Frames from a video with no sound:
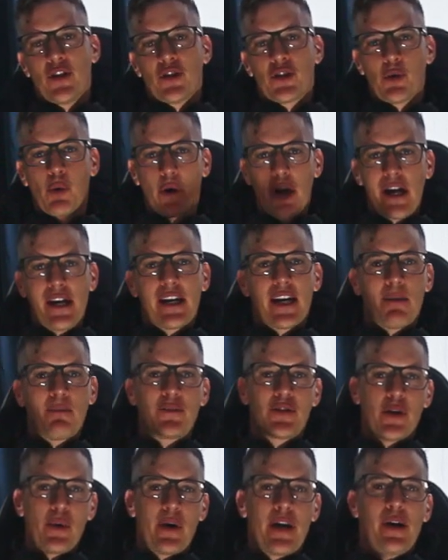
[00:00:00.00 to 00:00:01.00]
So what I ended
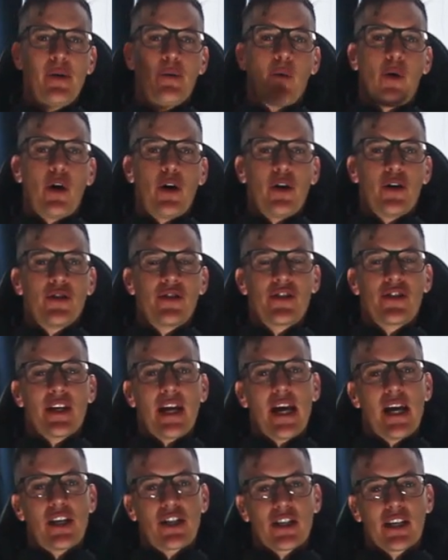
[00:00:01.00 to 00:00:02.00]
up doing
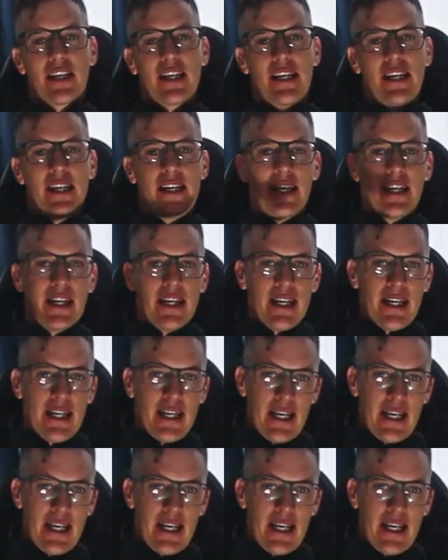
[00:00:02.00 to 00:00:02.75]
was actually